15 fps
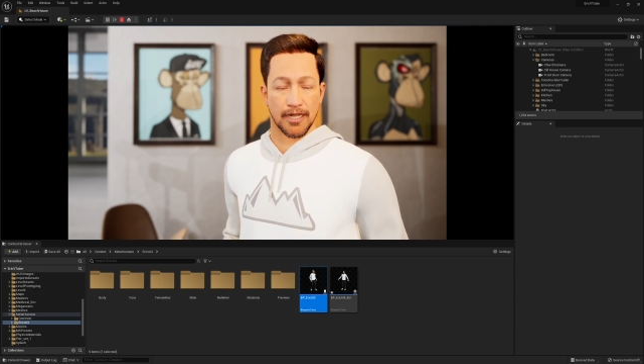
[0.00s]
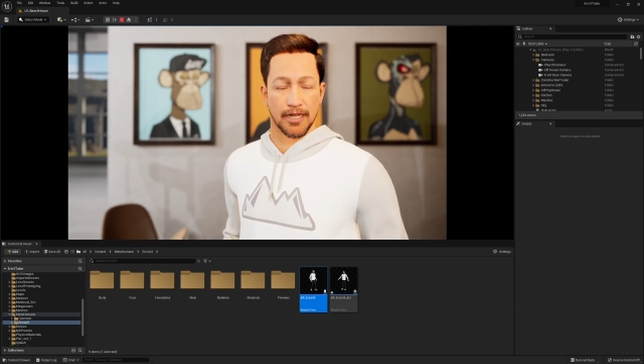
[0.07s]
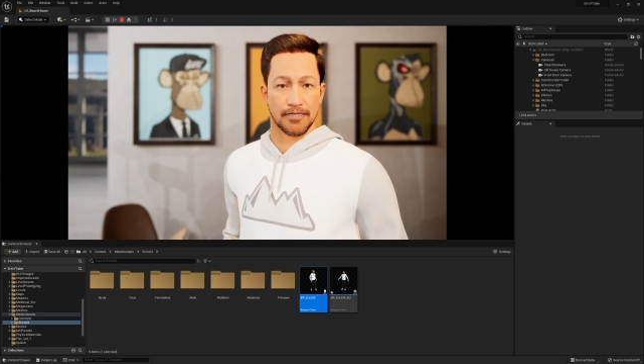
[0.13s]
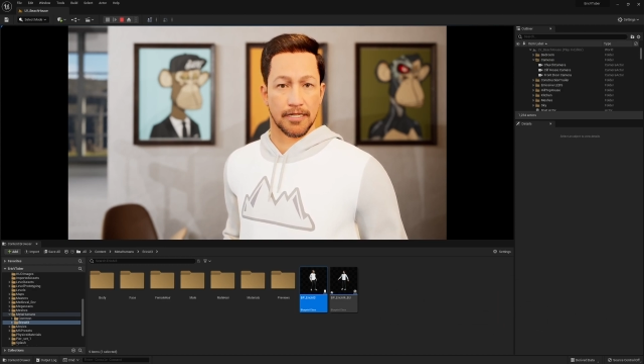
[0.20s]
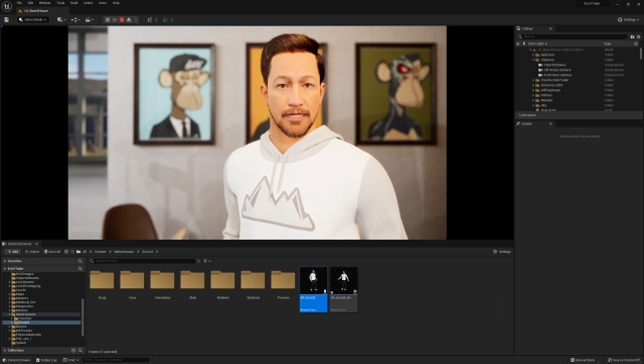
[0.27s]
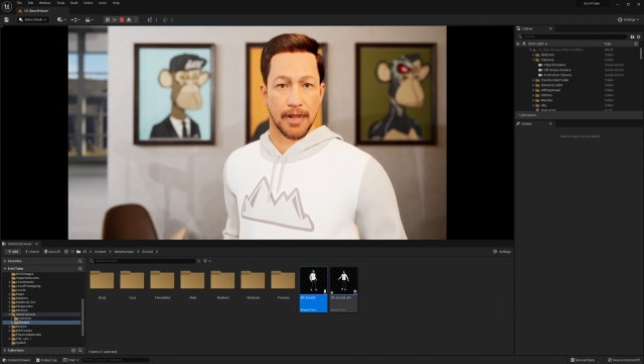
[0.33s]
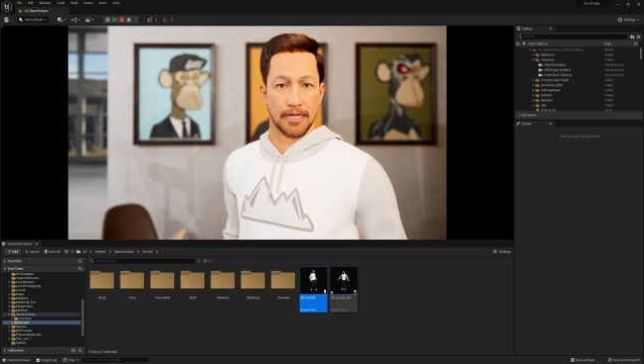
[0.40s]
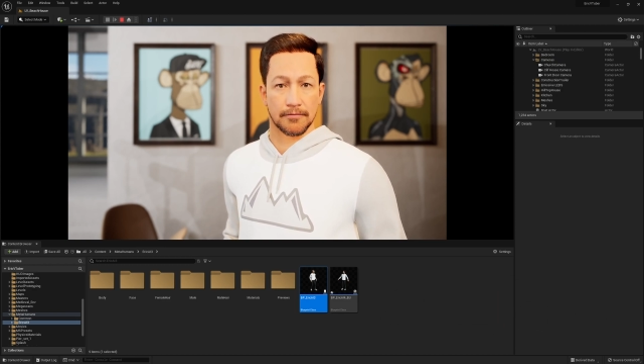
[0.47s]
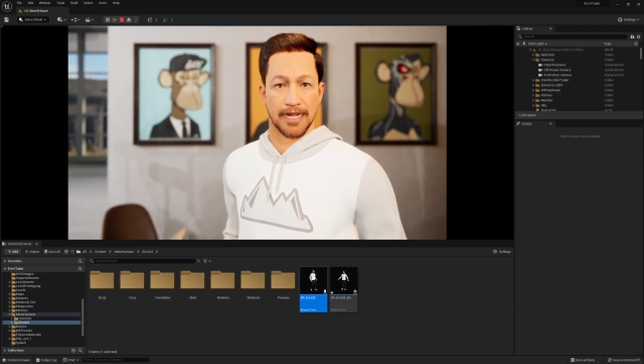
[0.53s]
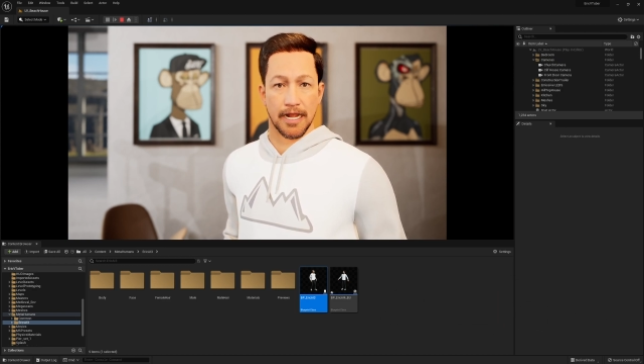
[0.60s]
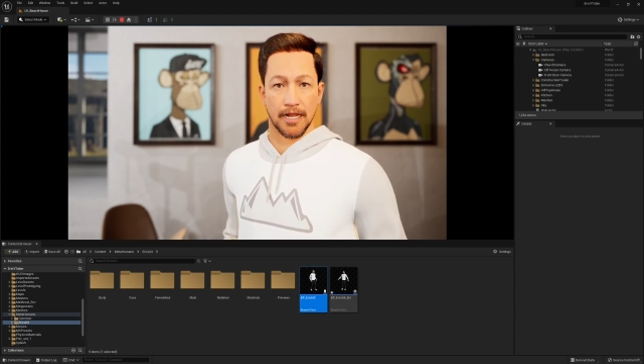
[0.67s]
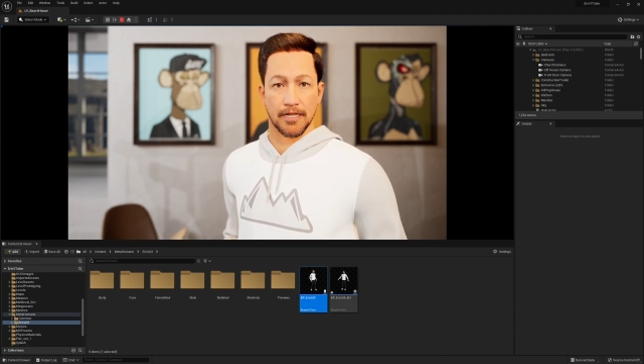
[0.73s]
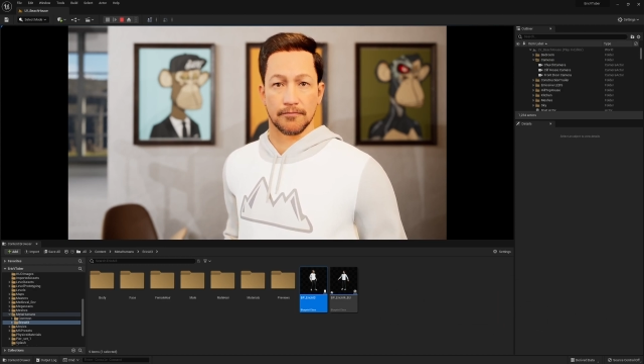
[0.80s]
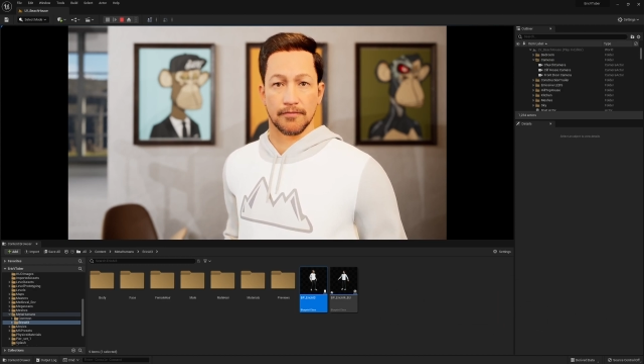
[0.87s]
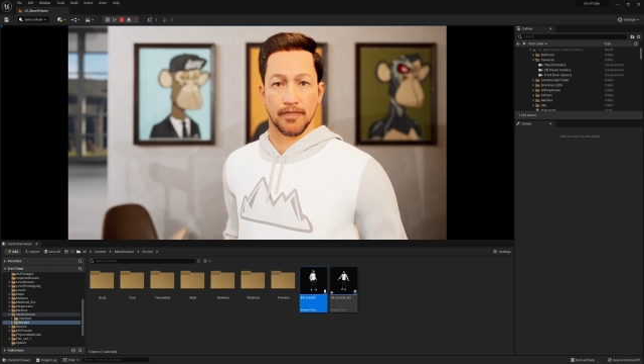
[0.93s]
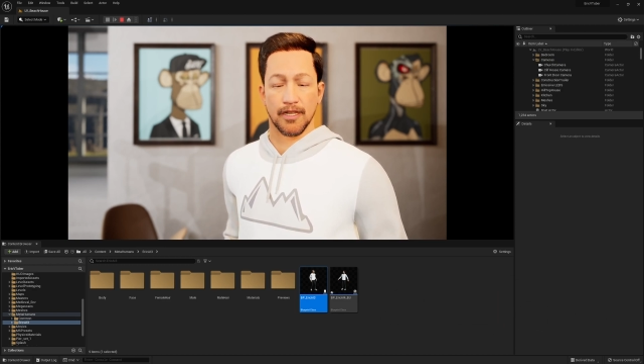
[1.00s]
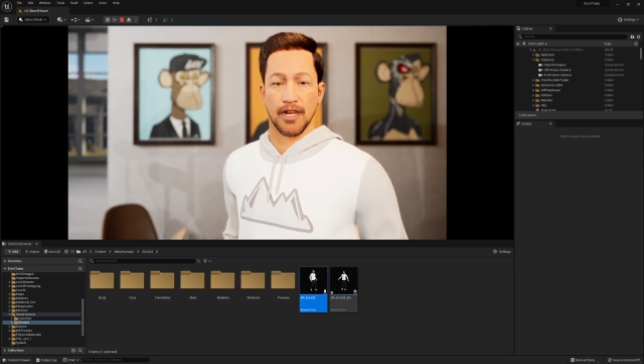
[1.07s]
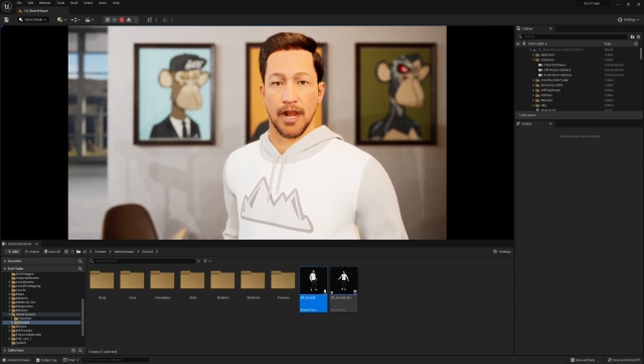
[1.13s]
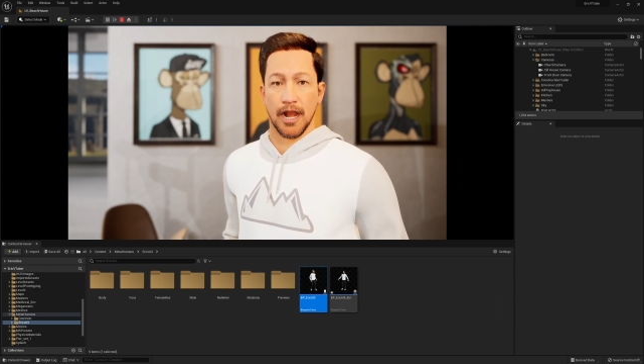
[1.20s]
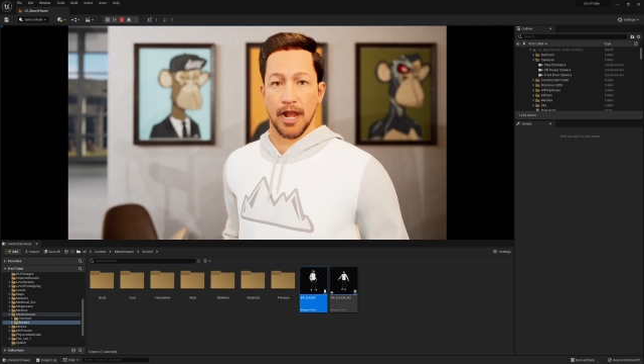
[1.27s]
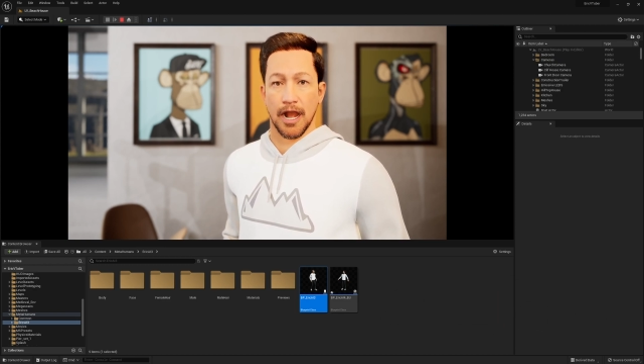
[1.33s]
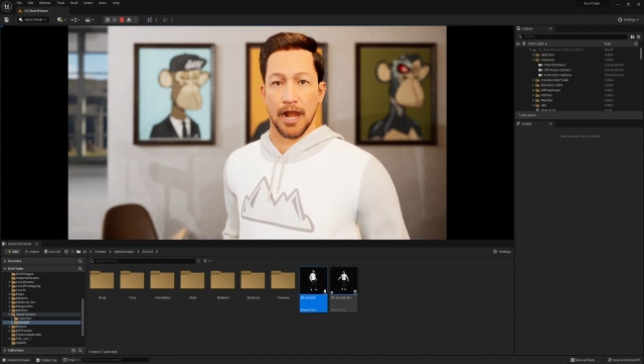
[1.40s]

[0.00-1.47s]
that might be helpful on